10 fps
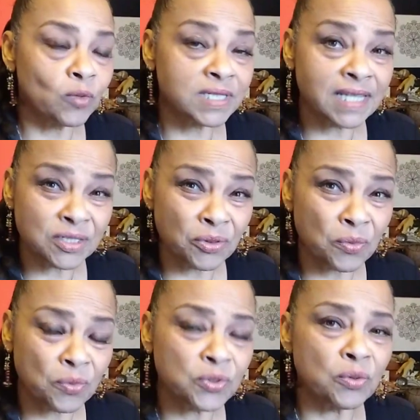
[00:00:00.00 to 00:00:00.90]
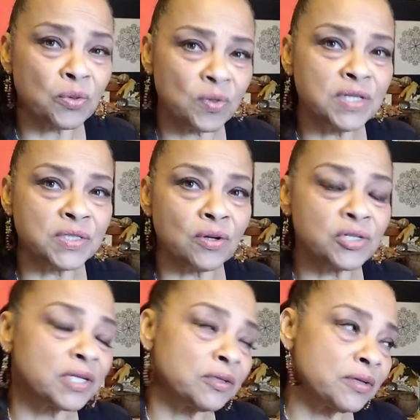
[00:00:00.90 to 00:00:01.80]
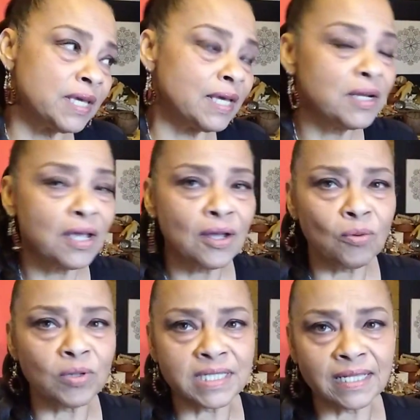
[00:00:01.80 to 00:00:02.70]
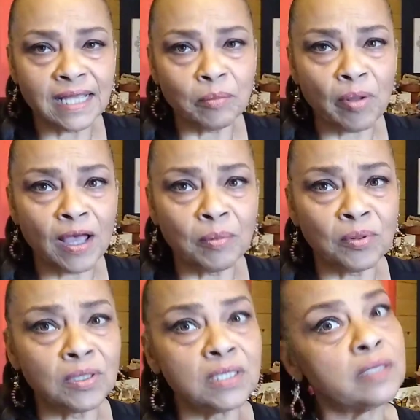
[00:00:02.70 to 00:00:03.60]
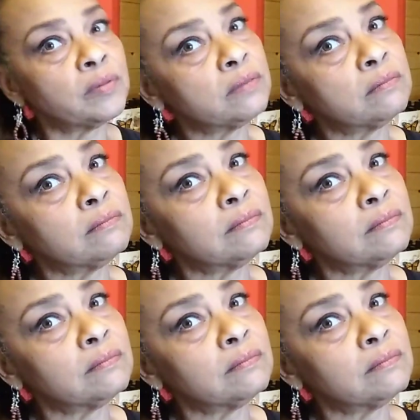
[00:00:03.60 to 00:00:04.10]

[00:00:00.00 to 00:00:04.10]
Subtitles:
once they start doing research and looking at what's in that Bible, and like,